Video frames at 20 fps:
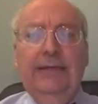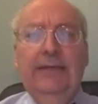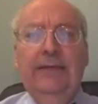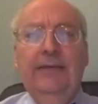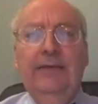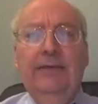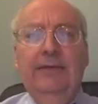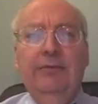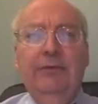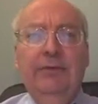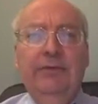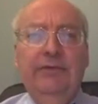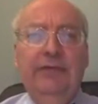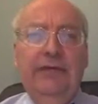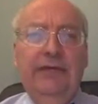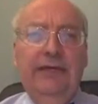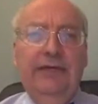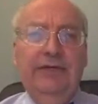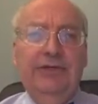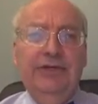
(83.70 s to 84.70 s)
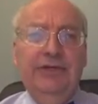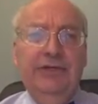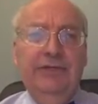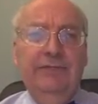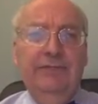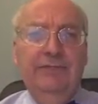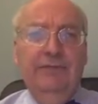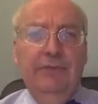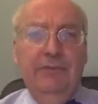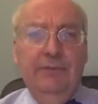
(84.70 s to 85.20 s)
The abbreviation
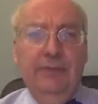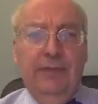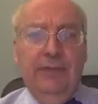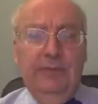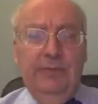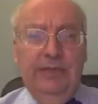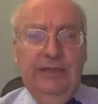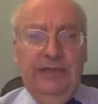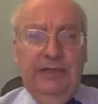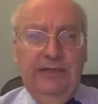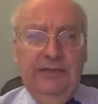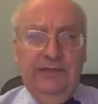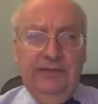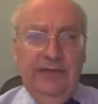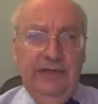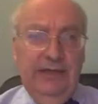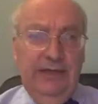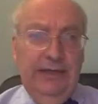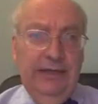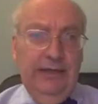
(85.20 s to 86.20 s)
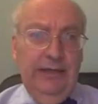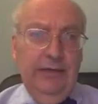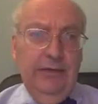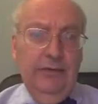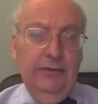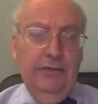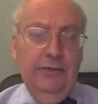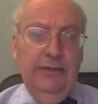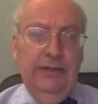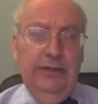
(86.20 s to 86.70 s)
for the remedy is
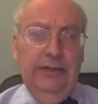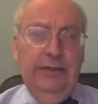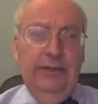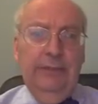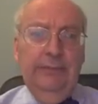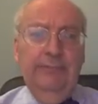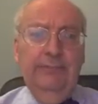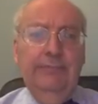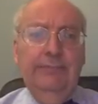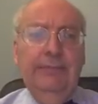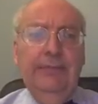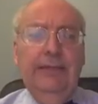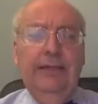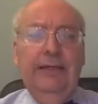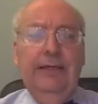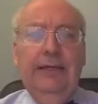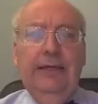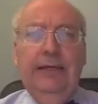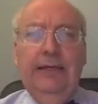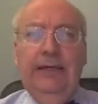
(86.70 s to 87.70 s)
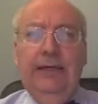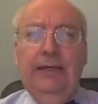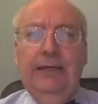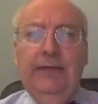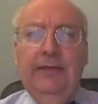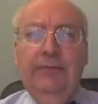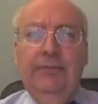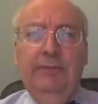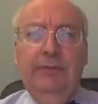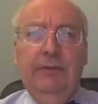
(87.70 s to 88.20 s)
ALOE,
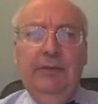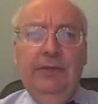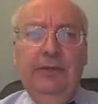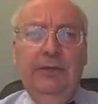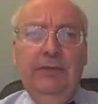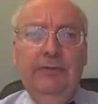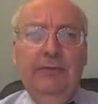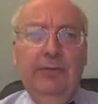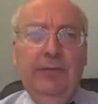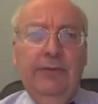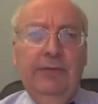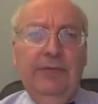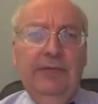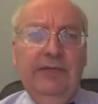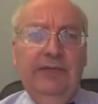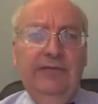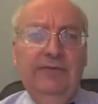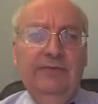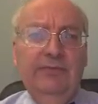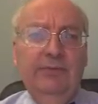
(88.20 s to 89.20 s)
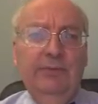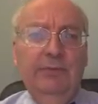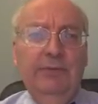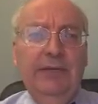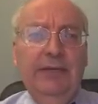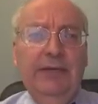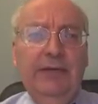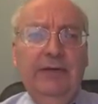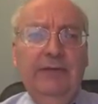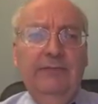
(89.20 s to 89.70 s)
and the remedy is
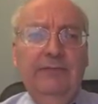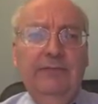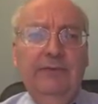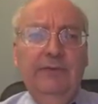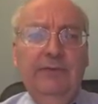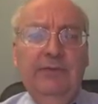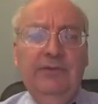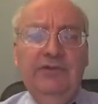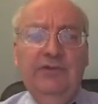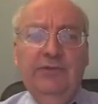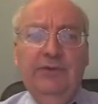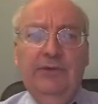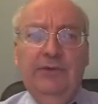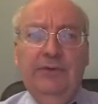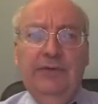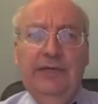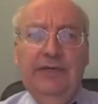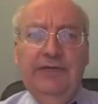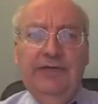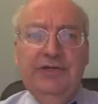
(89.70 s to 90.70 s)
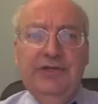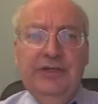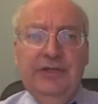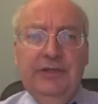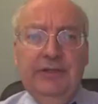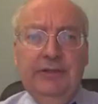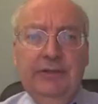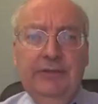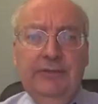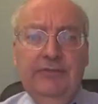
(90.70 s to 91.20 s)
prepared from a trituration
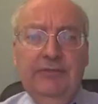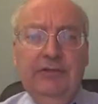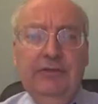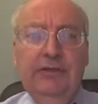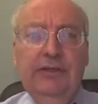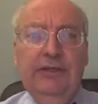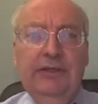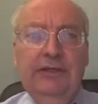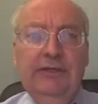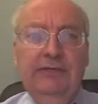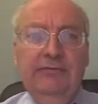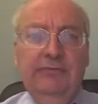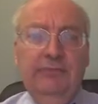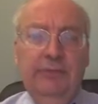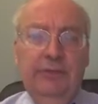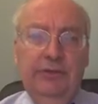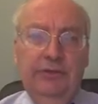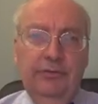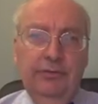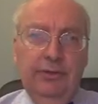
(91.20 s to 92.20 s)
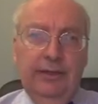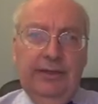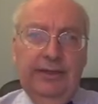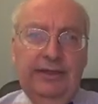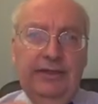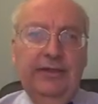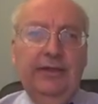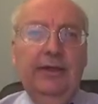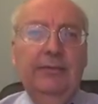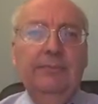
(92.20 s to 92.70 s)
of the leaves, where you
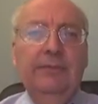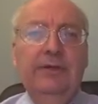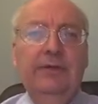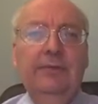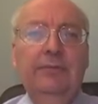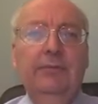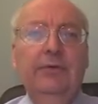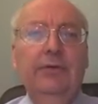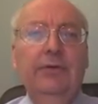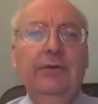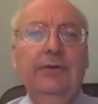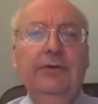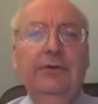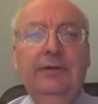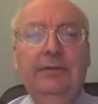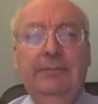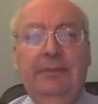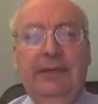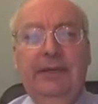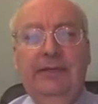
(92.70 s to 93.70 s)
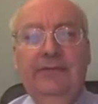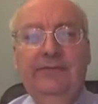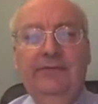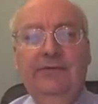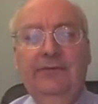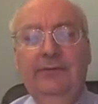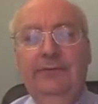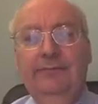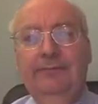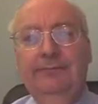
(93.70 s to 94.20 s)
grind it up in a mortar and pestle.